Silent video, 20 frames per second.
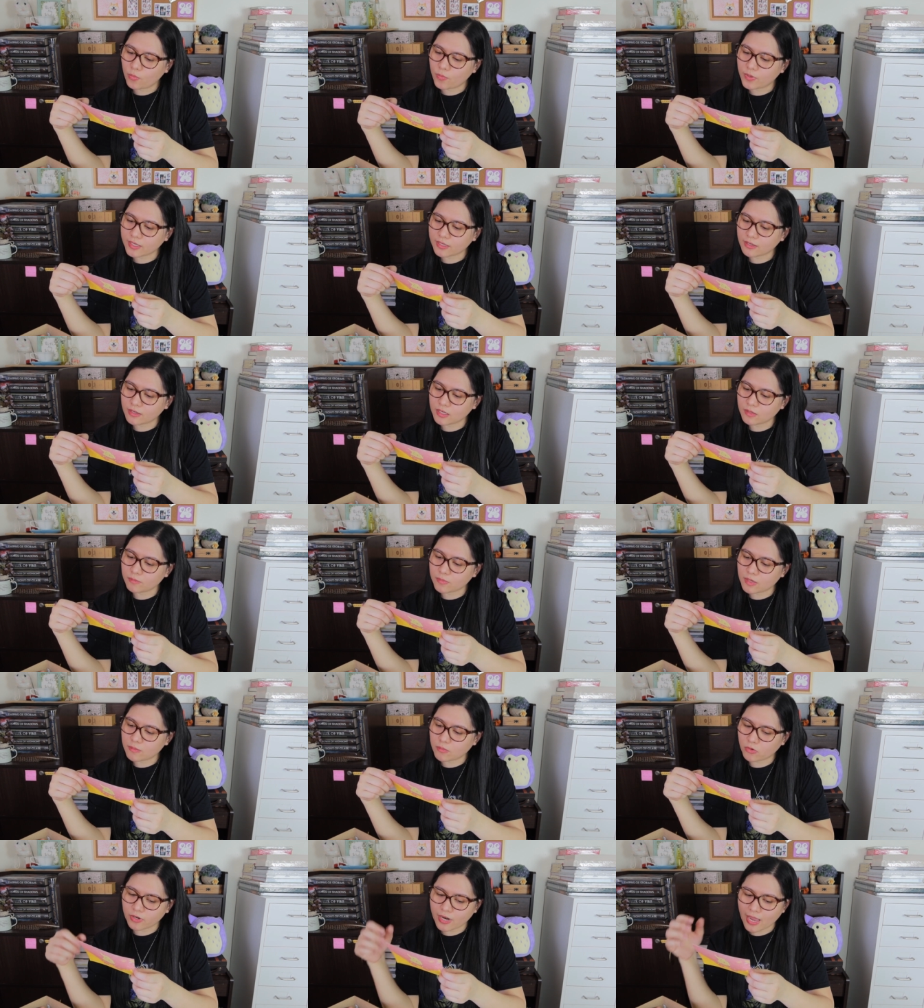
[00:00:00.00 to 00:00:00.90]
We couldn't
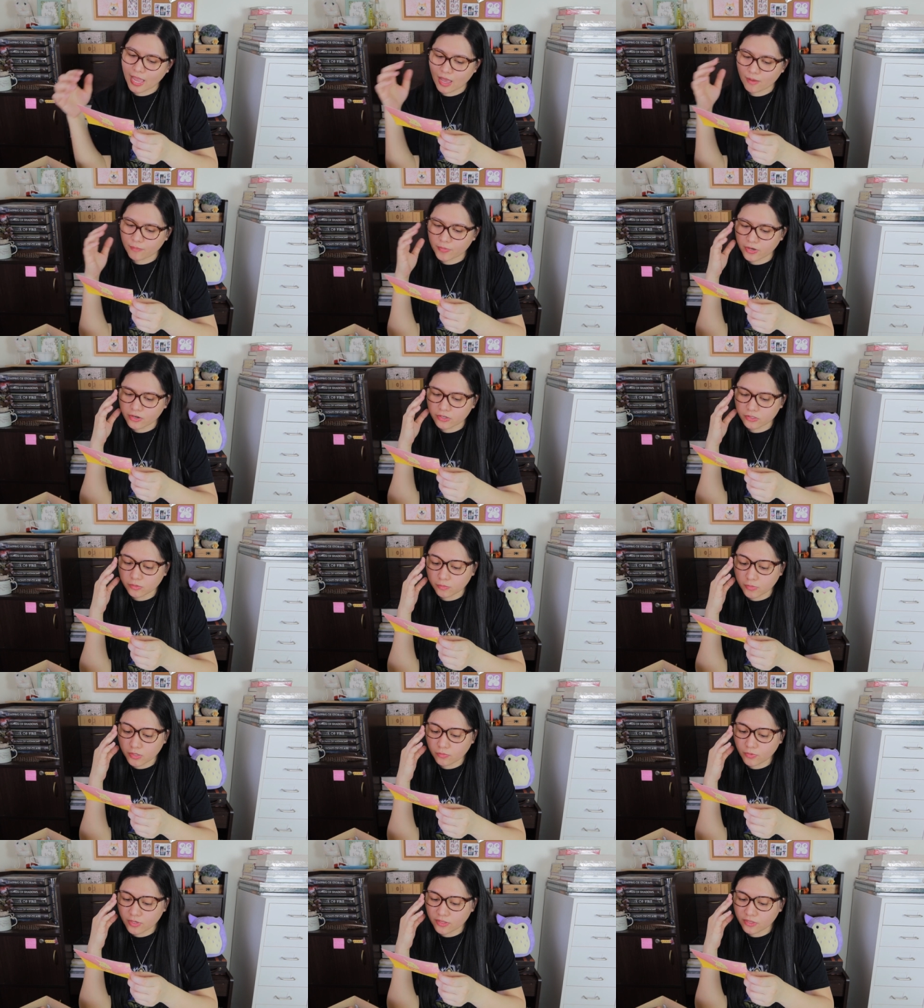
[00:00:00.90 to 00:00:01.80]
be more happier to
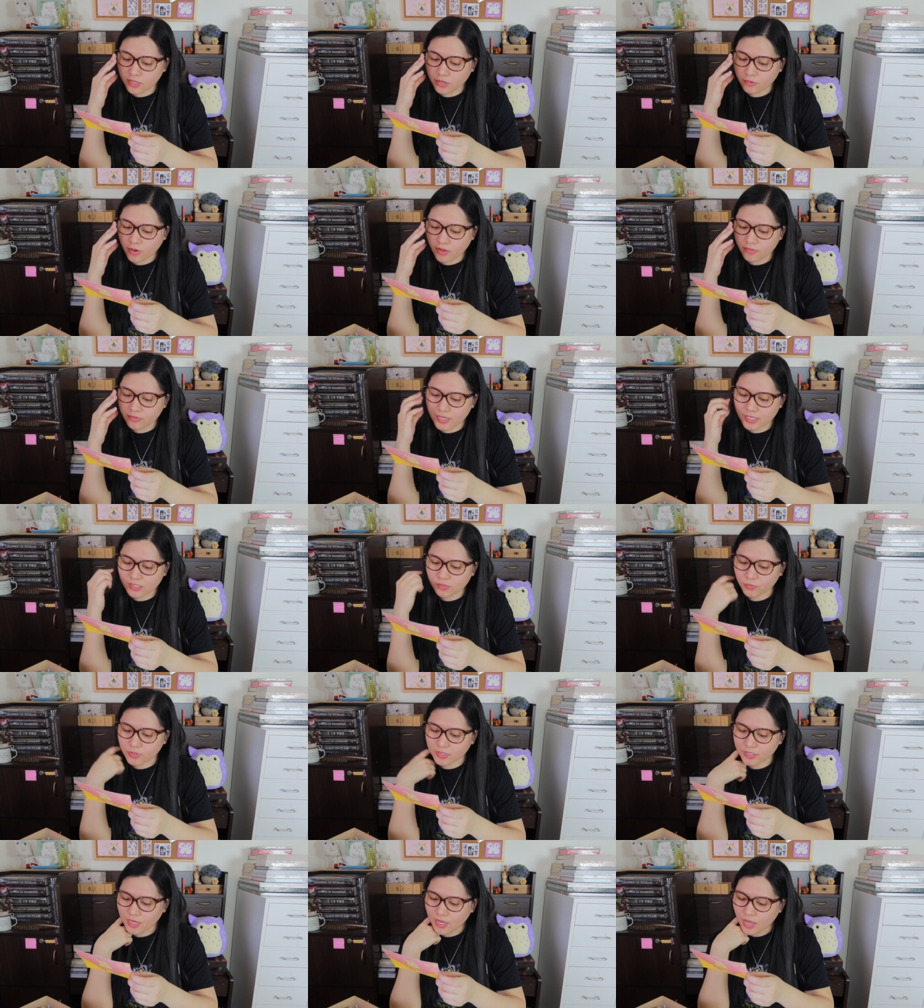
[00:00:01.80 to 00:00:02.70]
be with you on
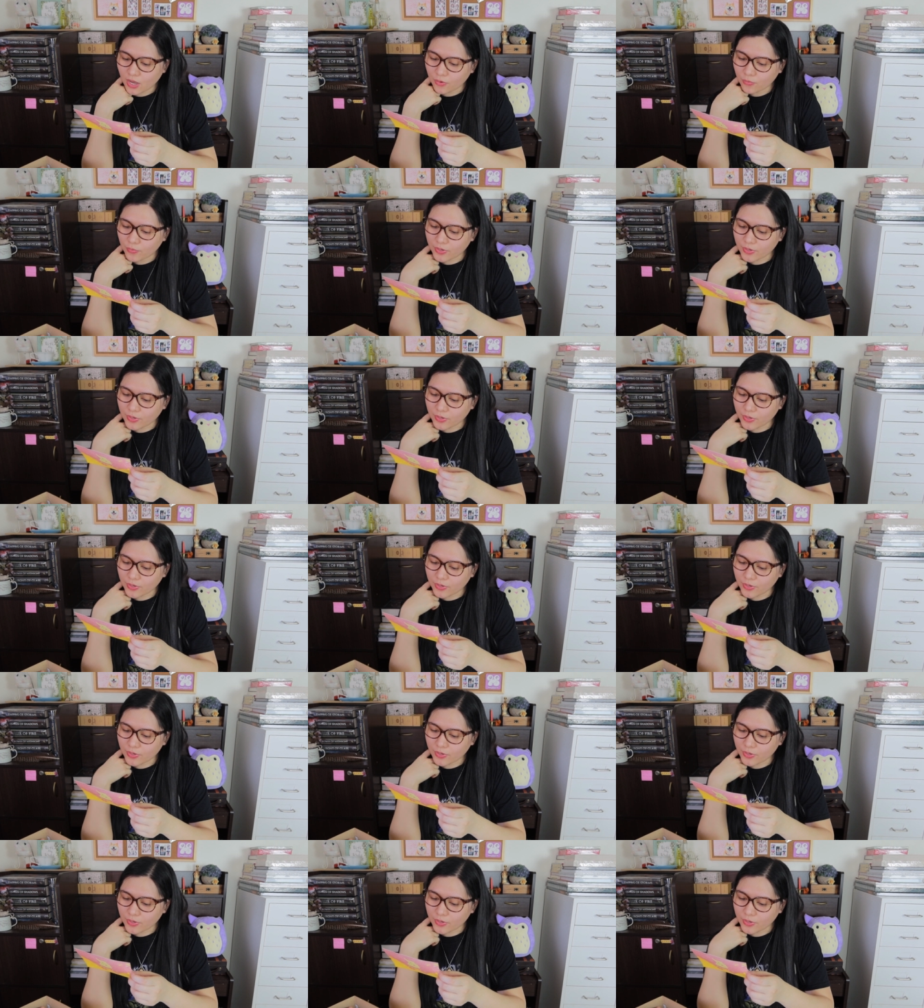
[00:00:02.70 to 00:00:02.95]
this one.